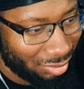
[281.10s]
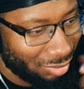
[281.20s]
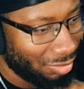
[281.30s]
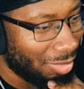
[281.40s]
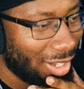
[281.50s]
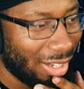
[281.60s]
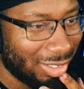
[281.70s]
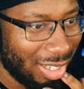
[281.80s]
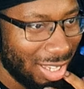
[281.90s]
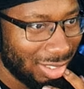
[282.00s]
my, that's
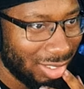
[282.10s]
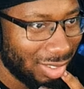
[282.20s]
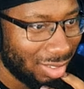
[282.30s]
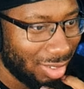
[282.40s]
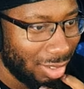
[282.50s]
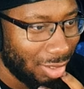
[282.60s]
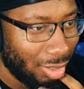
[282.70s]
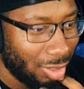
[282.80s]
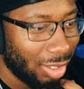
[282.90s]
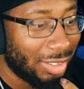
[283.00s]
nasty.
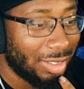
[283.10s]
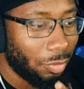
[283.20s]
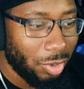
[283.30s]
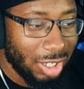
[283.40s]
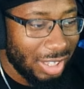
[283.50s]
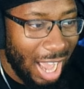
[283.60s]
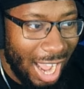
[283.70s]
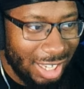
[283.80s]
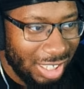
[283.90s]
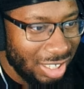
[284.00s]
It's, where did the
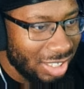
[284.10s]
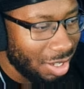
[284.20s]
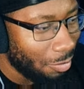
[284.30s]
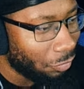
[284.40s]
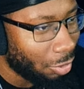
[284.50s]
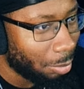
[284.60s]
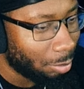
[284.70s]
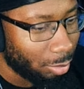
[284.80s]
hyenas come from?